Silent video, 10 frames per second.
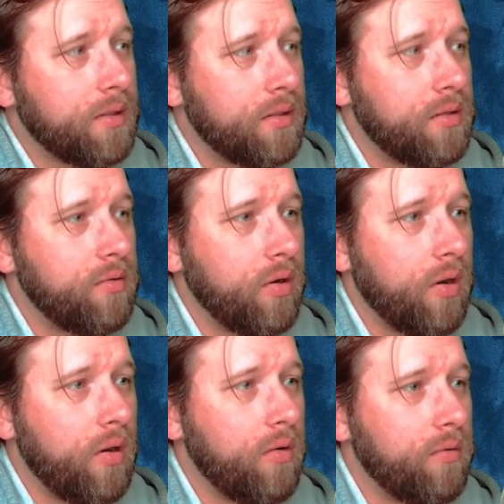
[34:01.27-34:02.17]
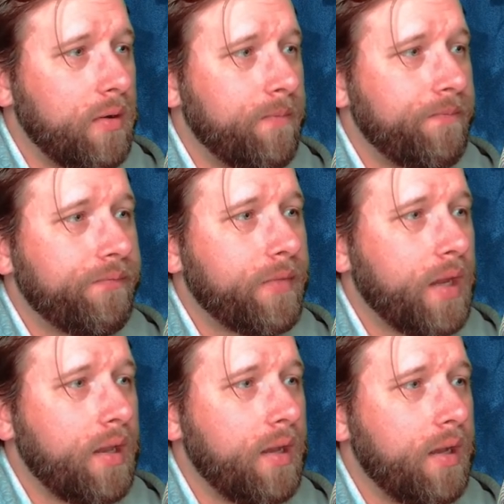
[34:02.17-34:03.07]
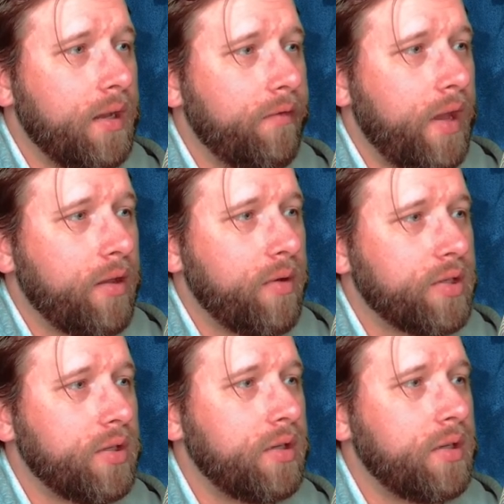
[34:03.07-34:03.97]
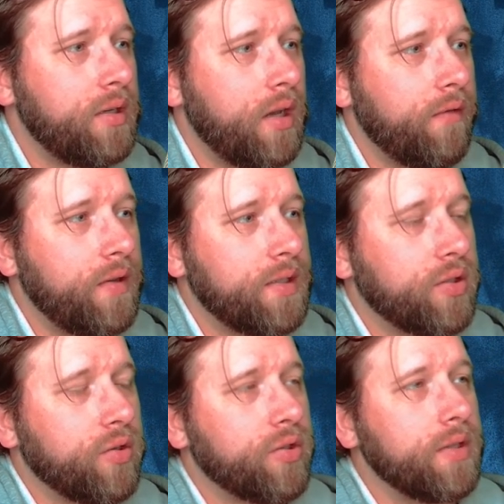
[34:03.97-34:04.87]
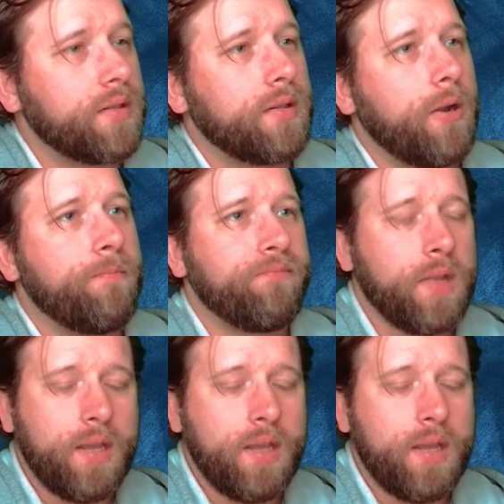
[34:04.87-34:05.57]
to do your own uh, evaluation of its assertions. So,